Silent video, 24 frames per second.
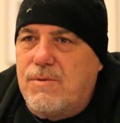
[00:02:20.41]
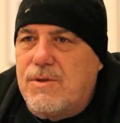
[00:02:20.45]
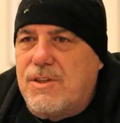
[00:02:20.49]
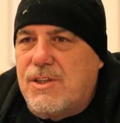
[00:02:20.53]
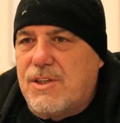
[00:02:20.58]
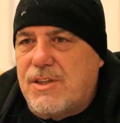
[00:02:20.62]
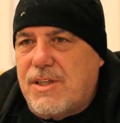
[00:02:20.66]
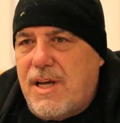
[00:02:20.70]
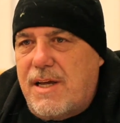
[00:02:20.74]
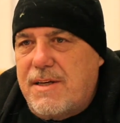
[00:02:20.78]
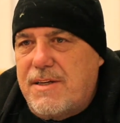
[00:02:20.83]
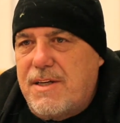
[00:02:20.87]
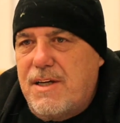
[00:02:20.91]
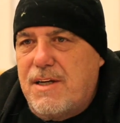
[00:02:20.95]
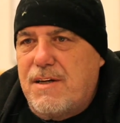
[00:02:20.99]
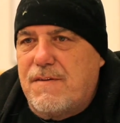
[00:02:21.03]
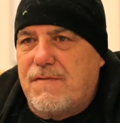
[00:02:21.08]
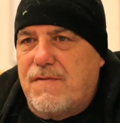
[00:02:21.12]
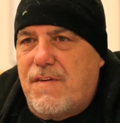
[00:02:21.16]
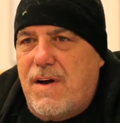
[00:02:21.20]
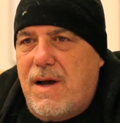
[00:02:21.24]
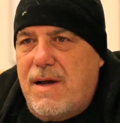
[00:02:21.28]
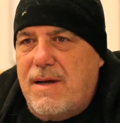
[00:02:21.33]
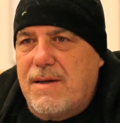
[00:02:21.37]
which is
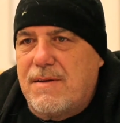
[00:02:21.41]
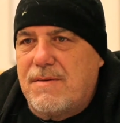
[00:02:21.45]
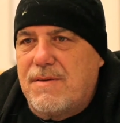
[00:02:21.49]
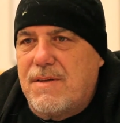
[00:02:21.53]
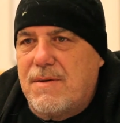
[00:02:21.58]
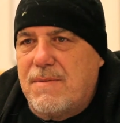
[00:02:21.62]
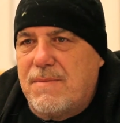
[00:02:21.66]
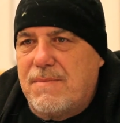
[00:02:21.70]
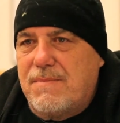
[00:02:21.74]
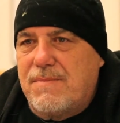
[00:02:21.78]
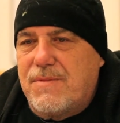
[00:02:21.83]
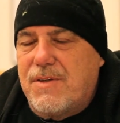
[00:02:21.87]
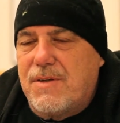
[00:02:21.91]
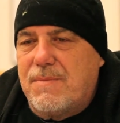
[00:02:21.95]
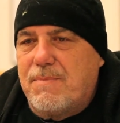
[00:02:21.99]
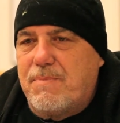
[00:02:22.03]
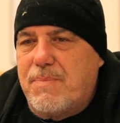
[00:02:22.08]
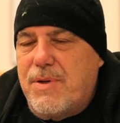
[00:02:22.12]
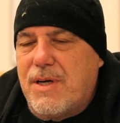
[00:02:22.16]
identifying the